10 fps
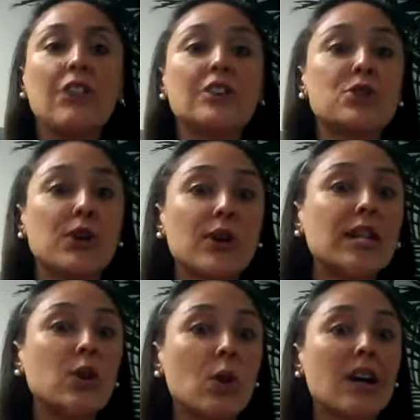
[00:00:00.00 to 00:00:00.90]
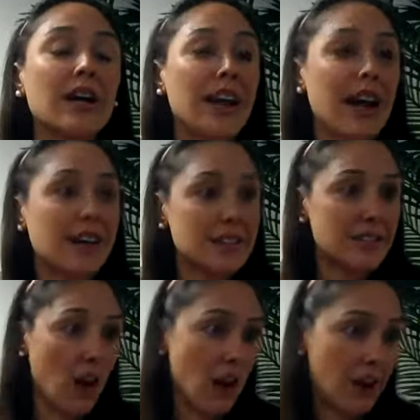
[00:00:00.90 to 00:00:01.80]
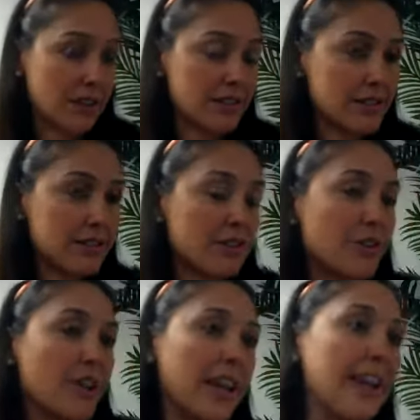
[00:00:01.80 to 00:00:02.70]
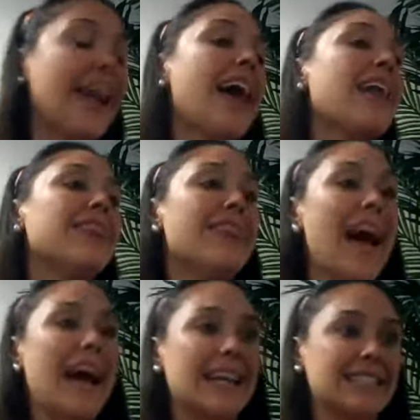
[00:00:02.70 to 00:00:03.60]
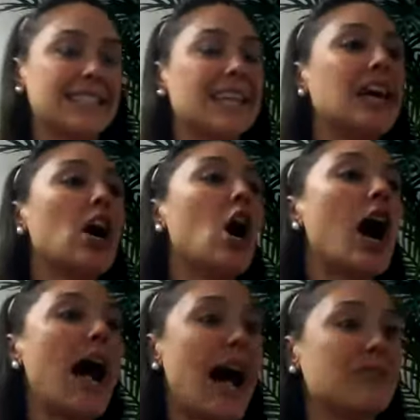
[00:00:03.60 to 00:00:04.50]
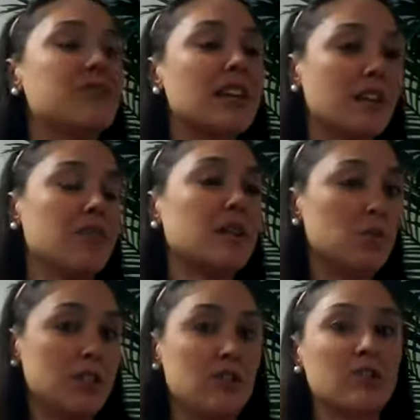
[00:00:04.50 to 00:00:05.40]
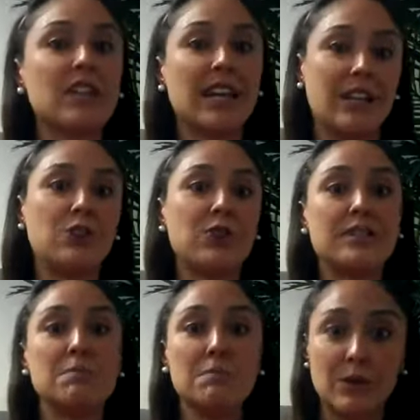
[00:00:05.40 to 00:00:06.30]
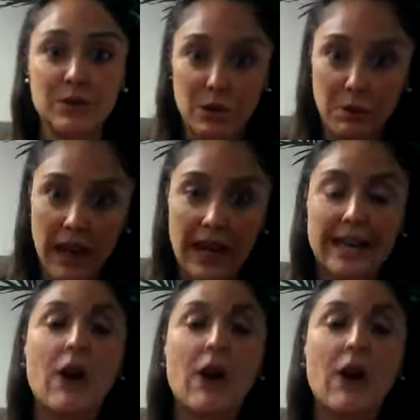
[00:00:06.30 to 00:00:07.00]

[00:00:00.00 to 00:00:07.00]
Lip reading: There's currently no galactagogues, okay, that have significant research that increase milk supply.